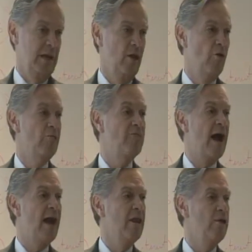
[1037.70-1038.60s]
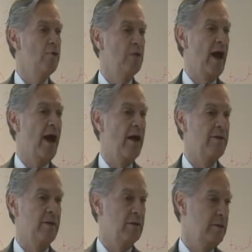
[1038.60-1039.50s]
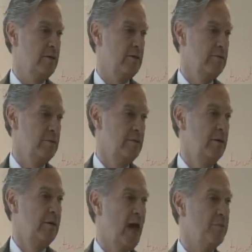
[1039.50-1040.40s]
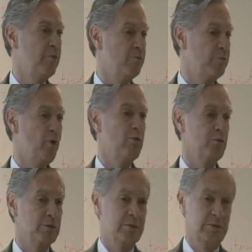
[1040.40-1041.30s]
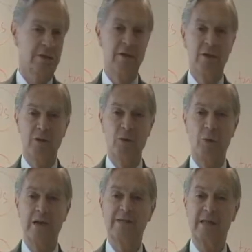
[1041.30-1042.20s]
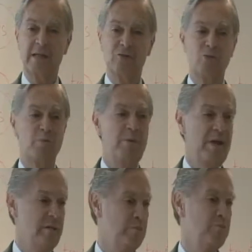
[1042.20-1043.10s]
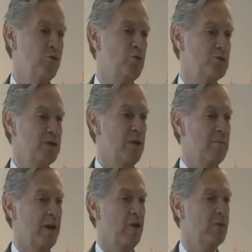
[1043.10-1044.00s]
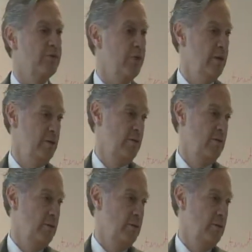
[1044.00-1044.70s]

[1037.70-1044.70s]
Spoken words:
a low-value added type of product, the ones that I should be producing in my country?